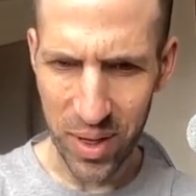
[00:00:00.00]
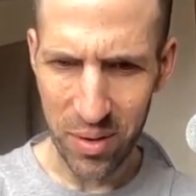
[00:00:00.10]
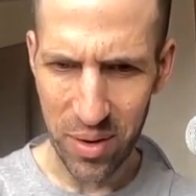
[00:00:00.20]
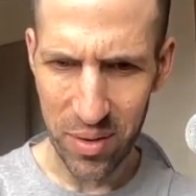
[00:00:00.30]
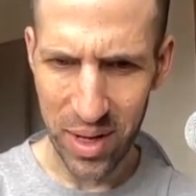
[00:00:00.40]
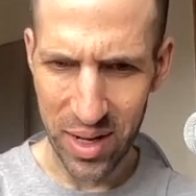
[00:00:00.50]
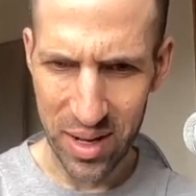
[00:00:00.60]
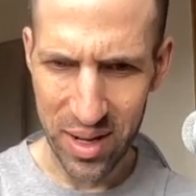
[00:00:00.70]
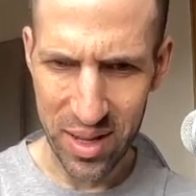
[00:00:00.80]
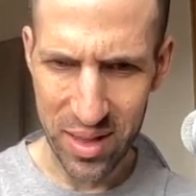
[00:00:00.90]
wait, wait.
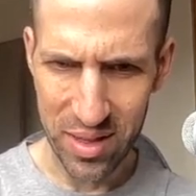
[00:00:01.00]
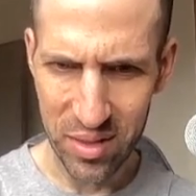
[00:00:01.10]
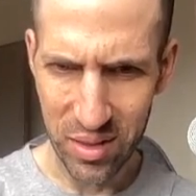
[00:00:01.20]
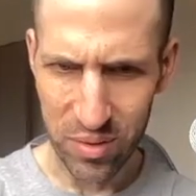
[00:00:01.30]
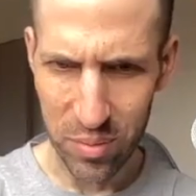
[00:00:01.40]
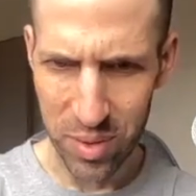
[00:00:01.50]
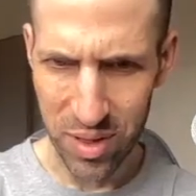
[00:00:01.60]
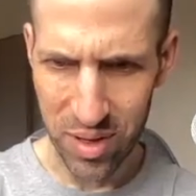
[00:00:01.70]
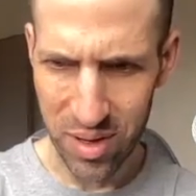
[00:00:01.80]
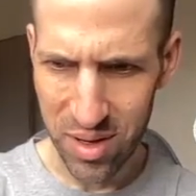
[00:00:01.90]
This looks
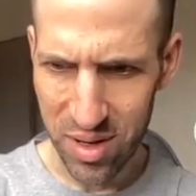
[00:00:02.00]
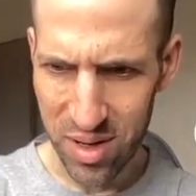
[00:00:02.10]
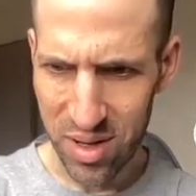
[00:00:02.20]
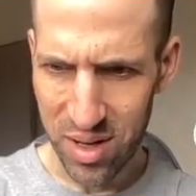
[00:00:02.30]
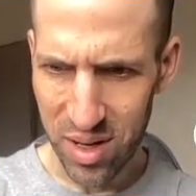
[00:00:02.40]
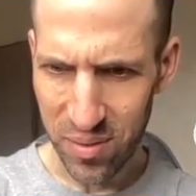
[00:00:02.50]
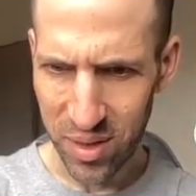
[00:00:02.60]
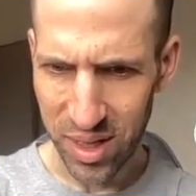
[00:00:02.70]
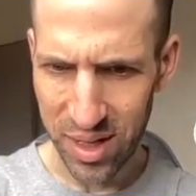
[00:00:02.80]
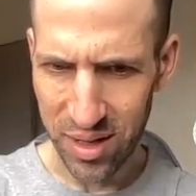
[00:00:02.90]
familiar. I feel like
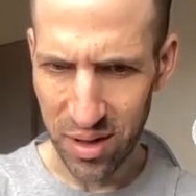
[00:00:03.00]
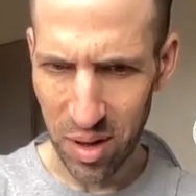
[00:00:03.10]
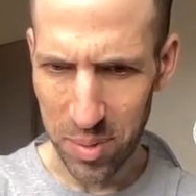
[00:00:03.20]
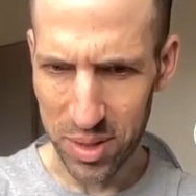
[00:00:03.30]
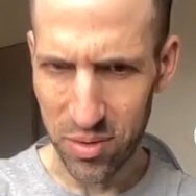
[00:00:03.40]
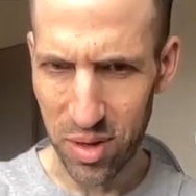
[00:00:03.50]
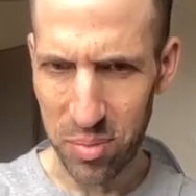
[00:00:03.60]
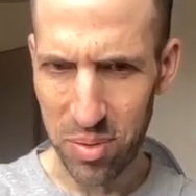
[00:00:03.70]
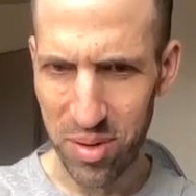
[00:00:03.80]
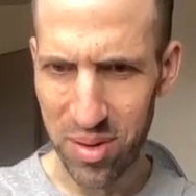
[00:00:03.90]
he did a comic strip.
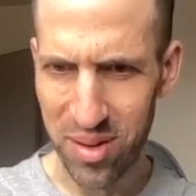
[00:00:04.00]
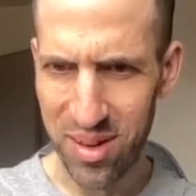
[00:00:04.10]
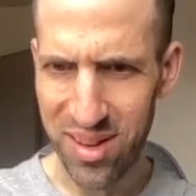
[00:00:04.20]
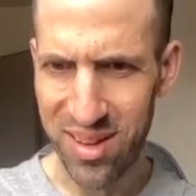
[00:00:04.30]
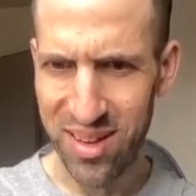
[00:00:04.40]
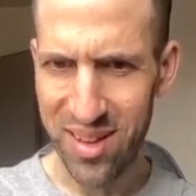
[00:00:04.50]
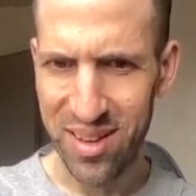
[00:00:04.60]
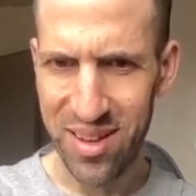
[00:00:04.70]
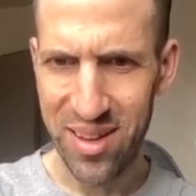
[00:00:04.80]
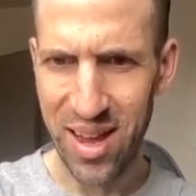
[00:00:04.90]

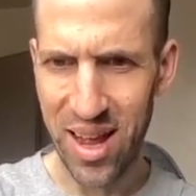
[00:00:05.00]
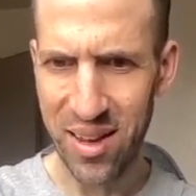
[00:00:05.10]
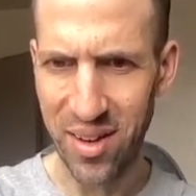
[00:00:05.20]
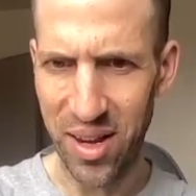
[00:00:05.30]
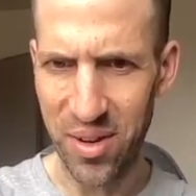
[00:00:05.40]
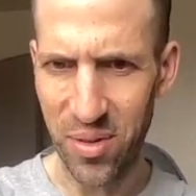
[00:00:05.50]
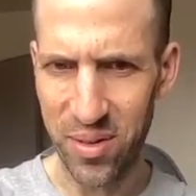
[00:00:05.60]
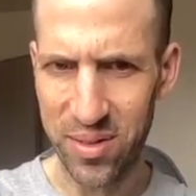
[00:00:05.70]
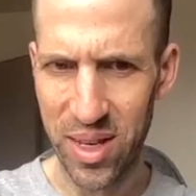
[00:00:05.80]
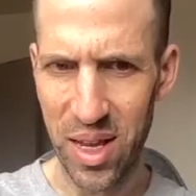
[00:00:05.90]
Yeah, I, I know
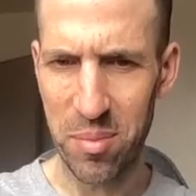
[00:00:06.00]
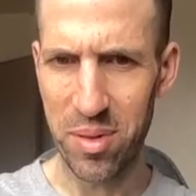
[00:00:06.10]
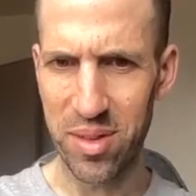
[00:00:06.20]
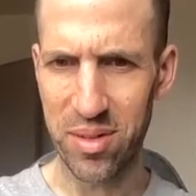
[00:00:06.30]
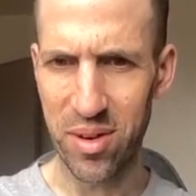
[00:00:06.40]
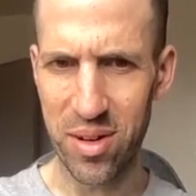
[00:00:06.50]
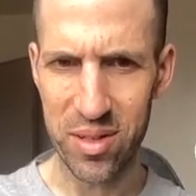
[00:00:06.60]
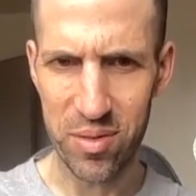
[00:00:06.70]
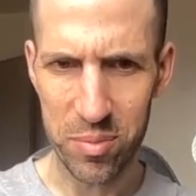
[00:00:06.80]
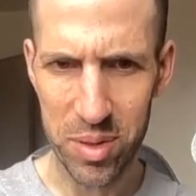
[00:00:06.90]
this name and this artist
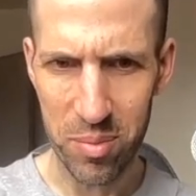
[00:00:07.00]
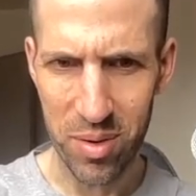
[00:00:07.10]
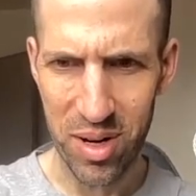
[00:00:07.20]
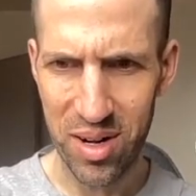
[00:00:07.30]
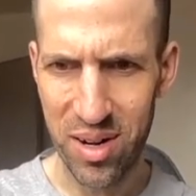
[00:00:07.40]
from somewhere.